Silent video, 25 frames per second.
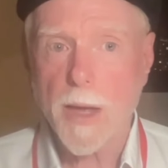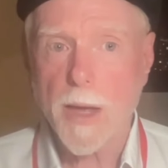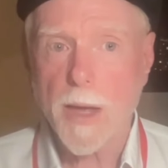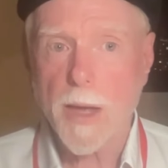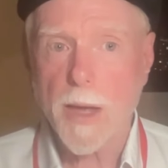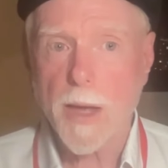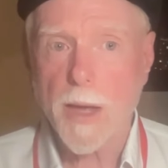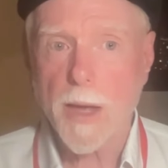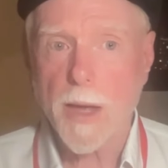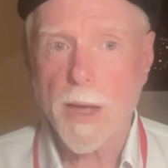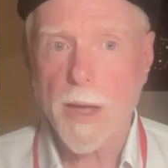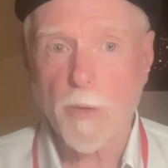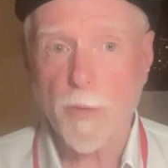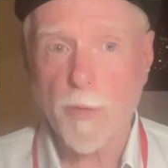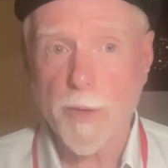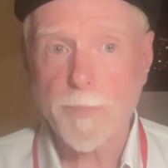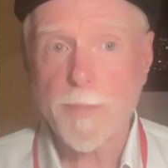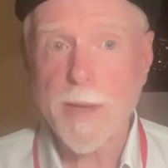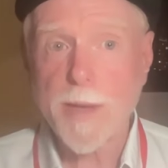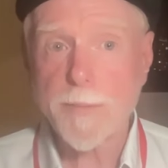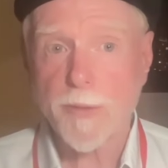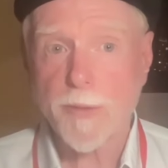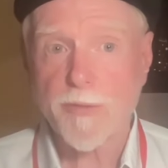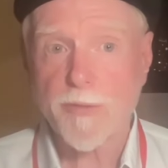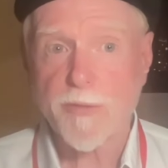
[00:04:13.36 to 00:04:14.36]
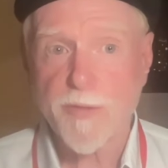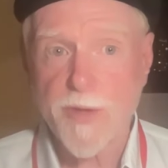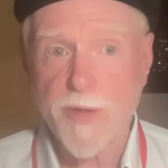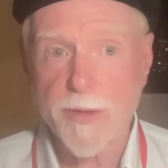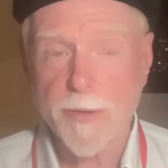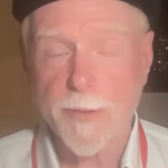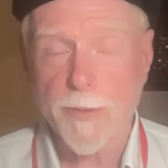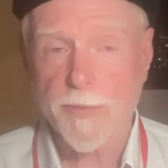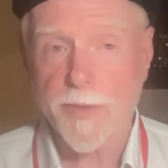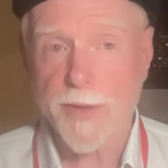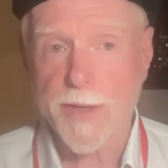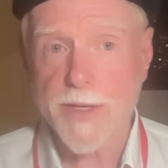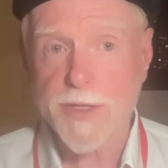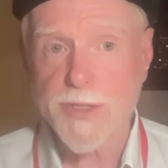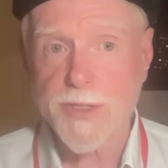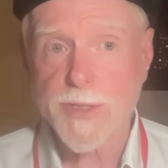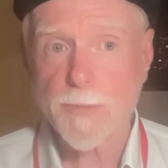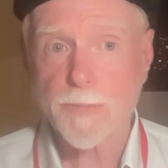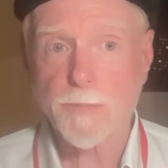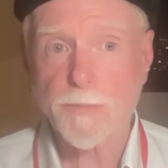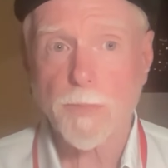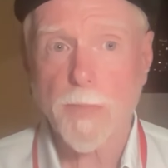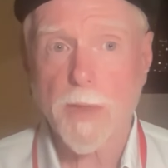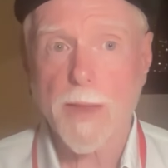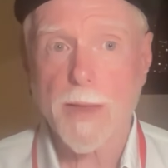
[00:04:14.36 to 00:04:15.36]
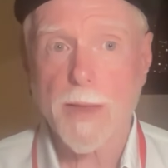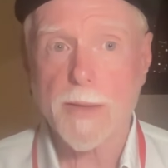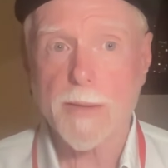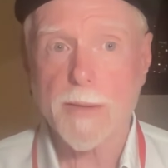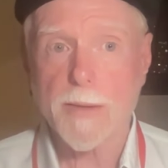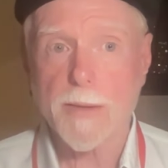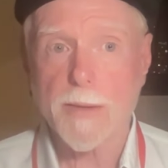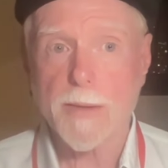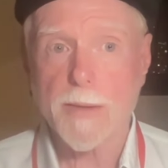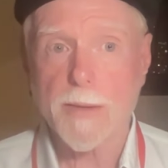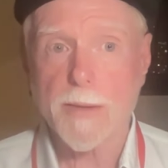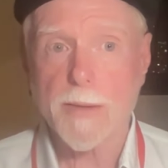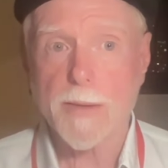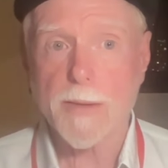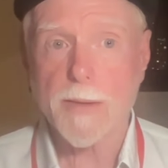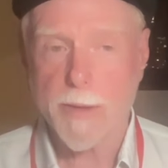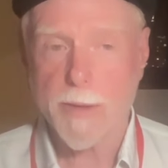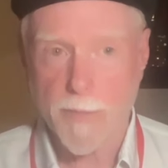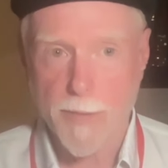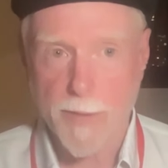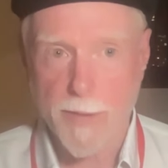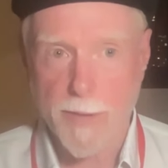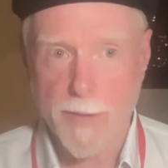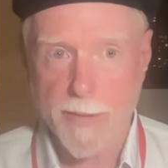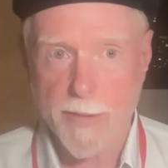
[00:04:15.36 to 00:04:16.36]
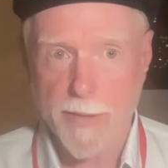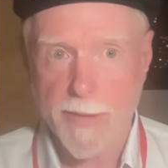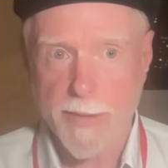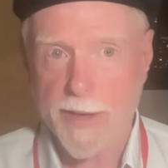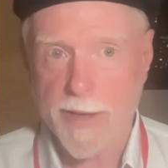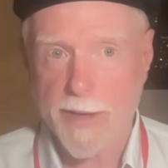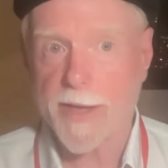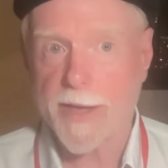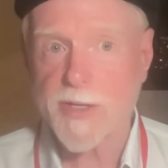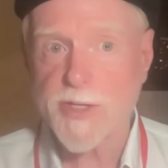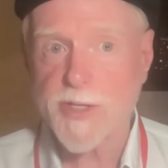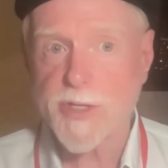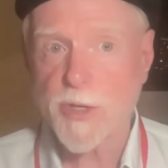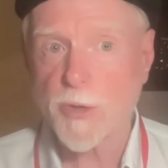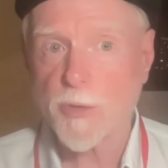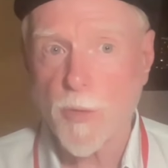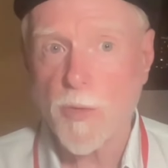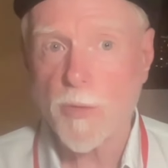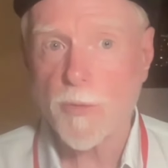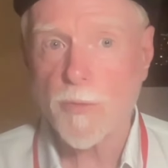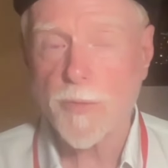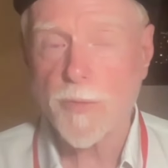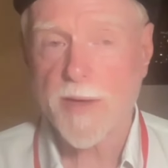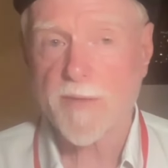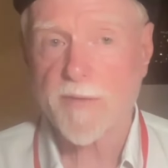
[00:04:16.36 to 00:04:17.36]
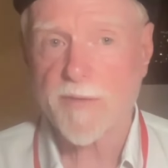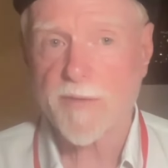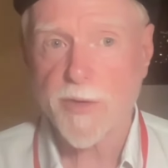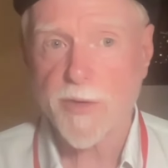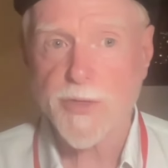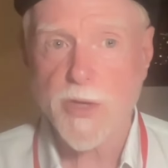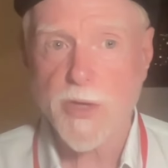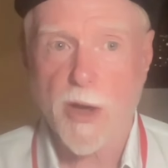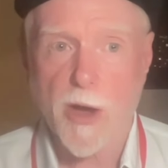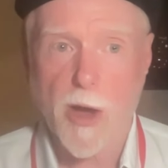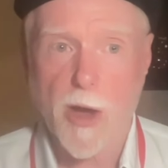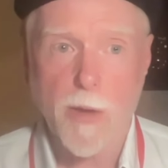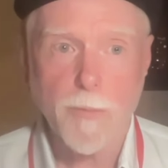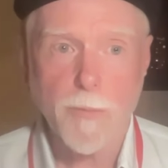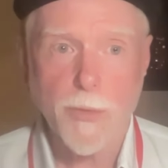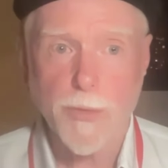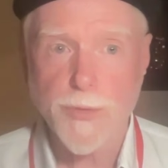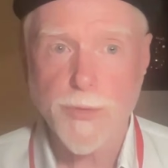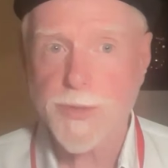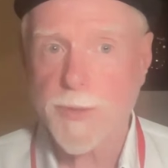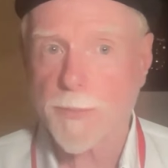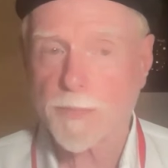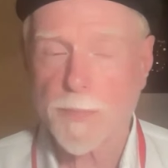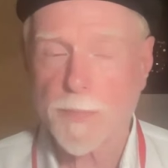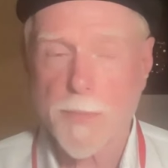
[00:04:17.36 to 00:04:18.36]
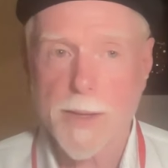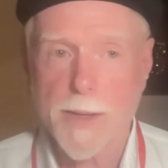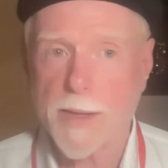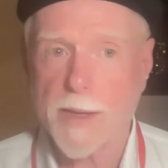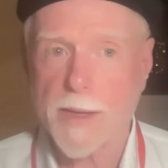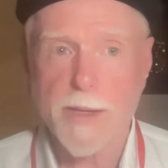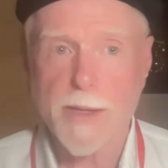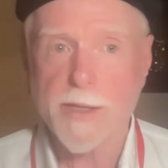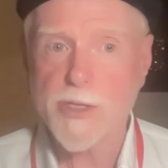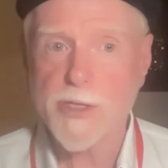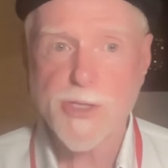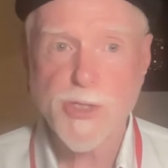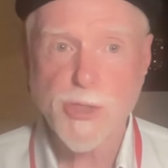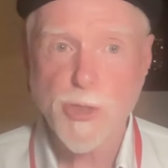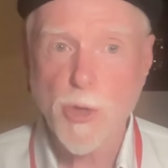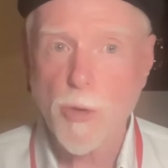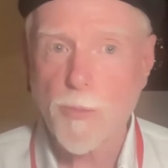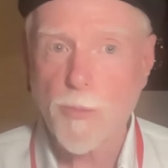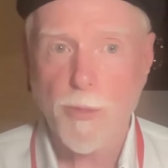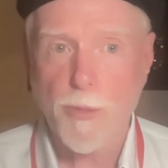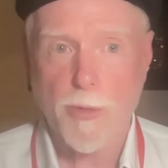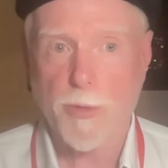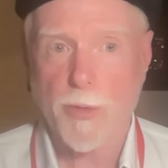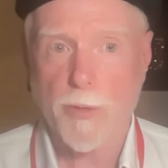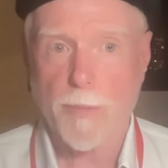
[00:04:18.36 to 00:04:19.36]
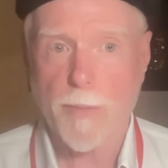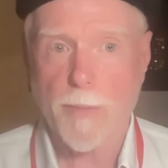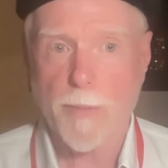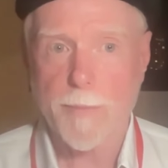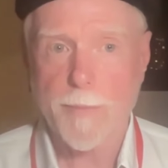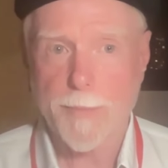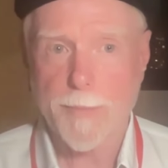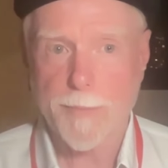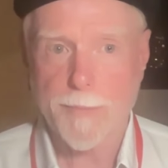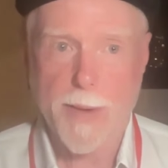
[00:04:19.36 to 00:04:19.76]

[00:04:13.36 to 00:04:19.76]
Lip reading: Now, when people feel this, it's a wound that feels almost insuperable.